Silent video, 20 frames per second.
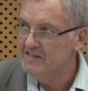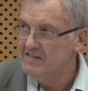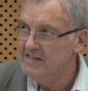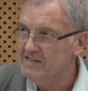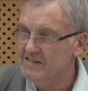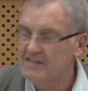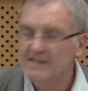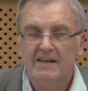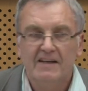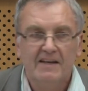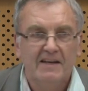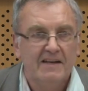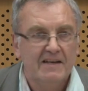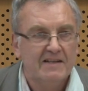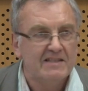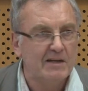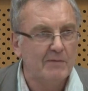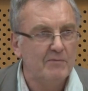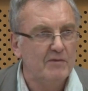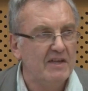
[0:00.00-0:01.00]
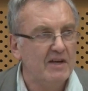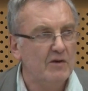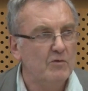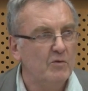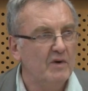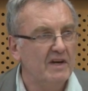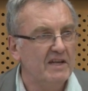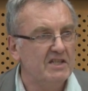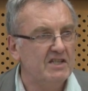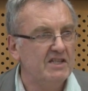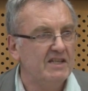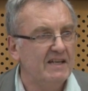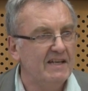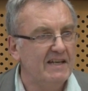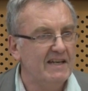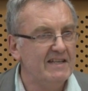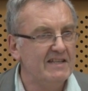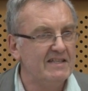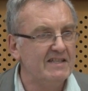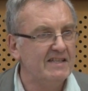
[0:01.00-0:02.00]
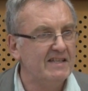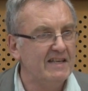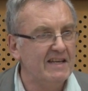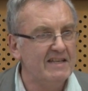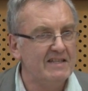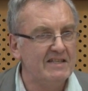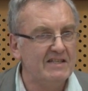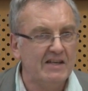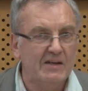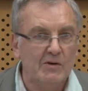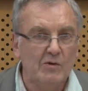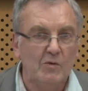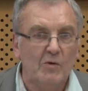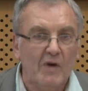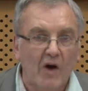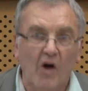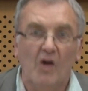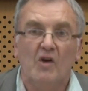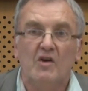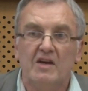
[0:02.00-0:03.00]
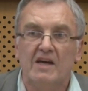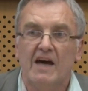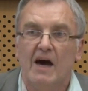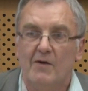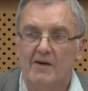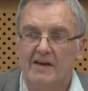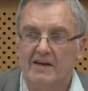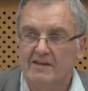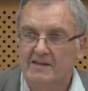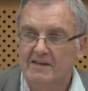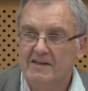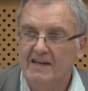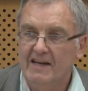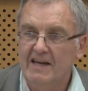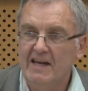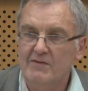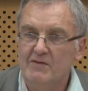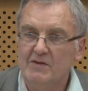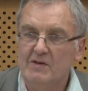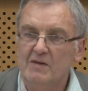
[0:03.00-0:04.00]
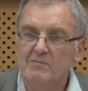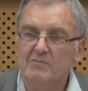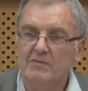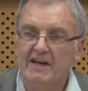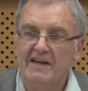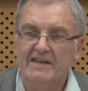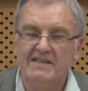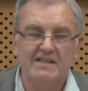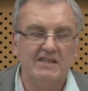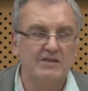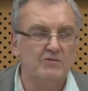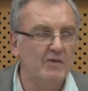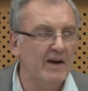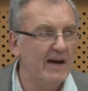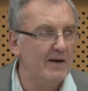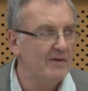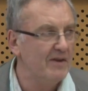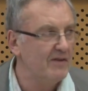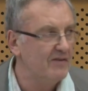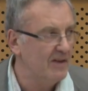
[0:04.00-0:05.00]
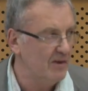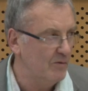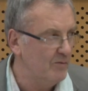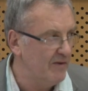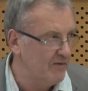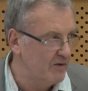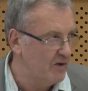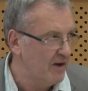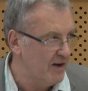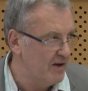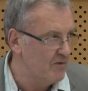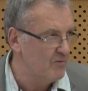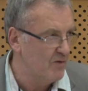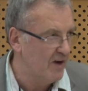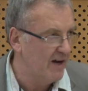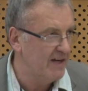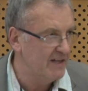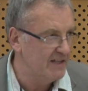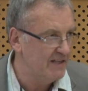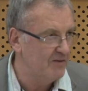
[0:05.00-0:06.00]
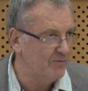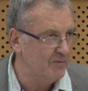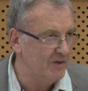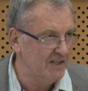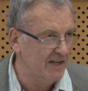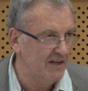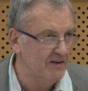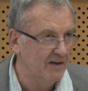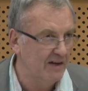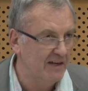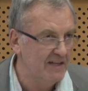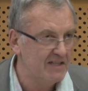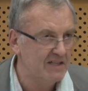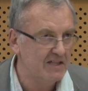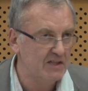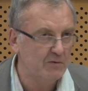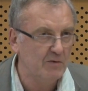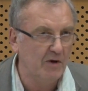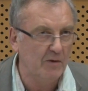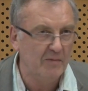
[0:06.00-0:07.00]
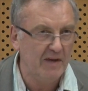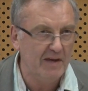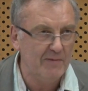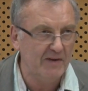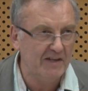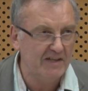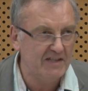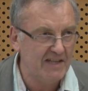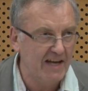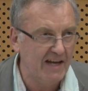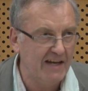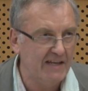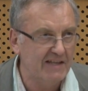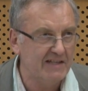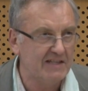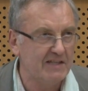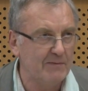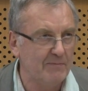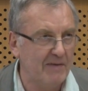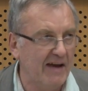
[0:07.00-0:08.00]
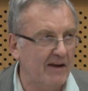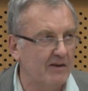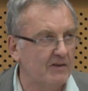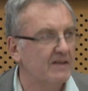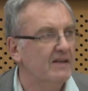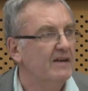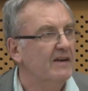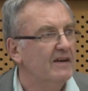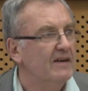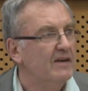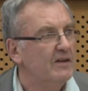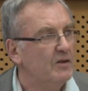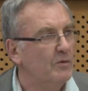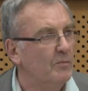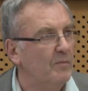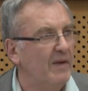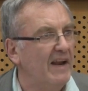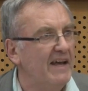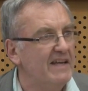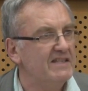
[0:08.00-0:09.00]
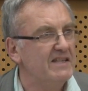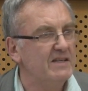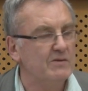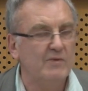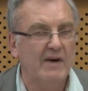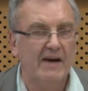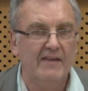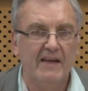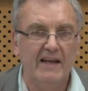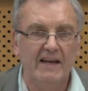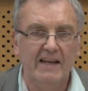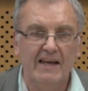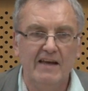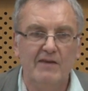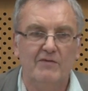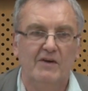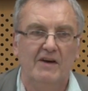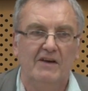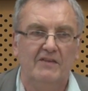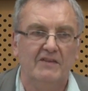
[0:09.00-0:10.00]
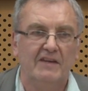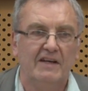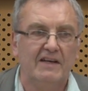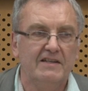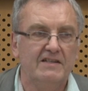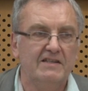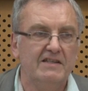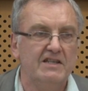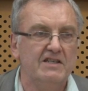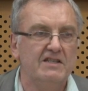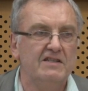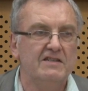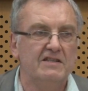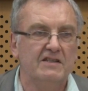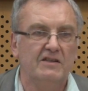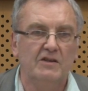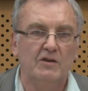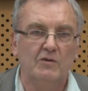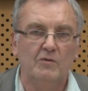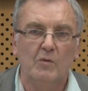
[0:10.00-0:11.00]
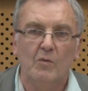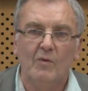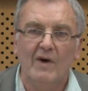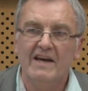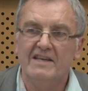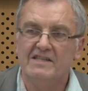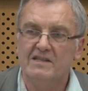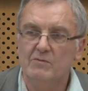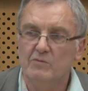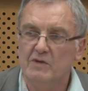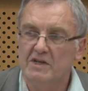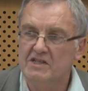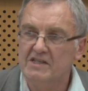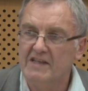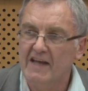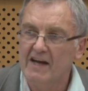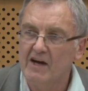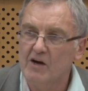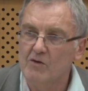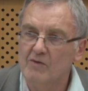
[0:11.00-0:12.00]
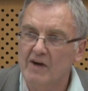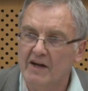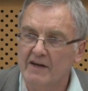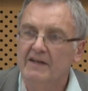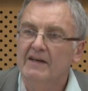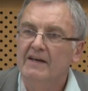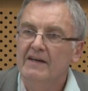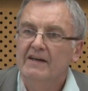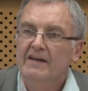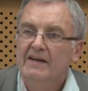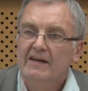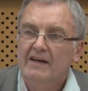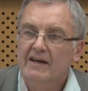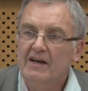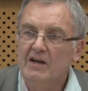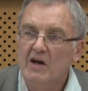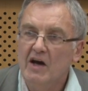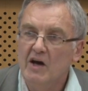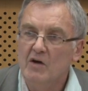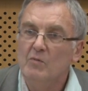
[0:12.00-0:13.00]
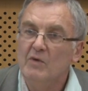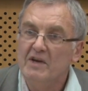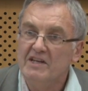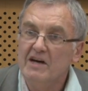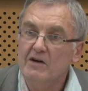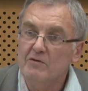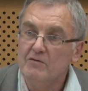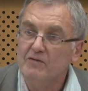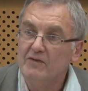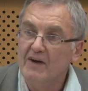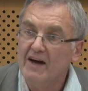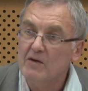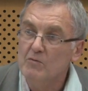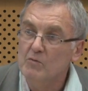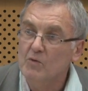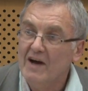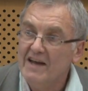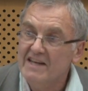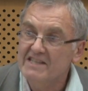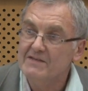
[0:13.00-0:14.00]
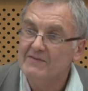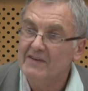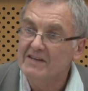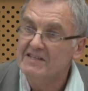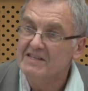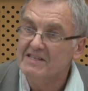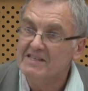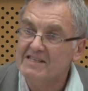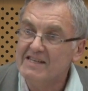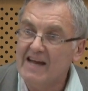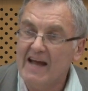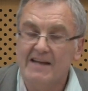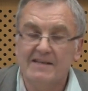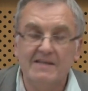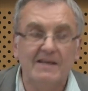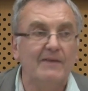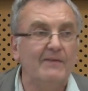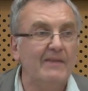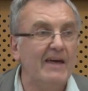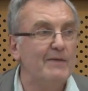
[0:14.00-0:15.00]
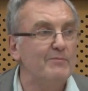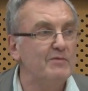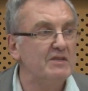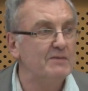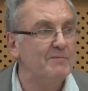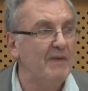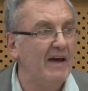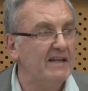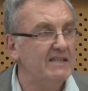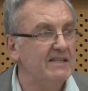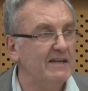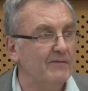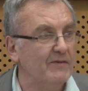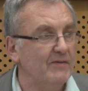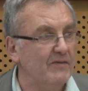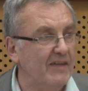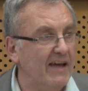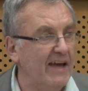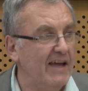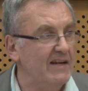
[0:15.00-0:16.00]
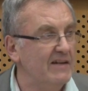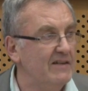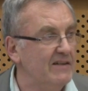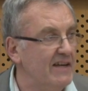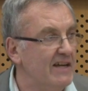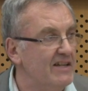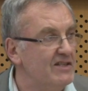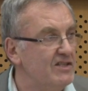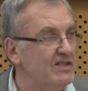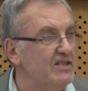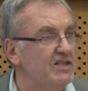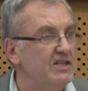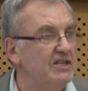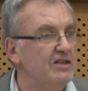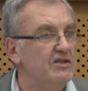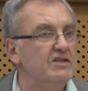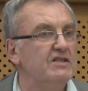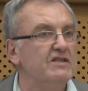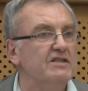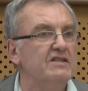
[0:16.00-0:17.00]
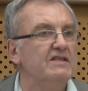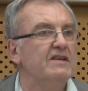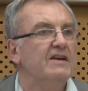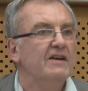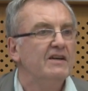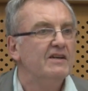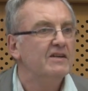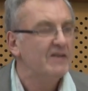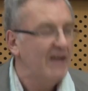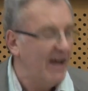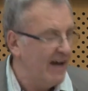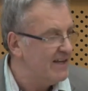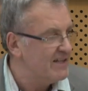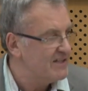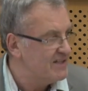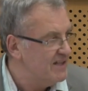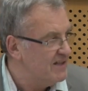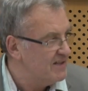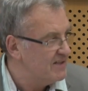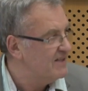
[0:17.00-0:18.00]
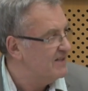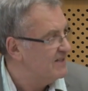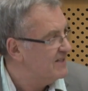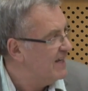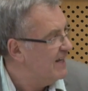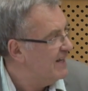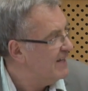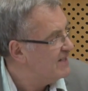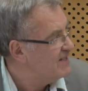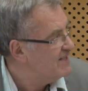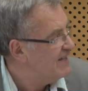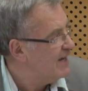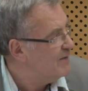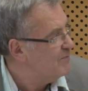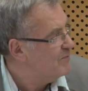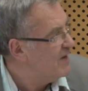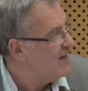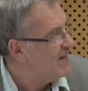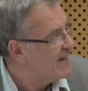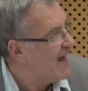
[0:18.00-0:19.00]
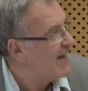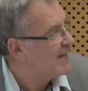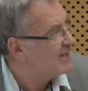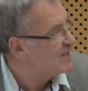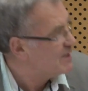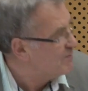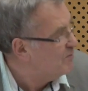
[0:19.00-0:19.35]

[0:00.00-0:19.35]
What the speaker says: this is something which is ongoing, even in places where we think we've got it right. If we don't listen to what people are telling us about the places where they live and the conditions and the ways in which they are run, and we don't find ways of understanding their perspective, then institutions, as Cecilia said, big and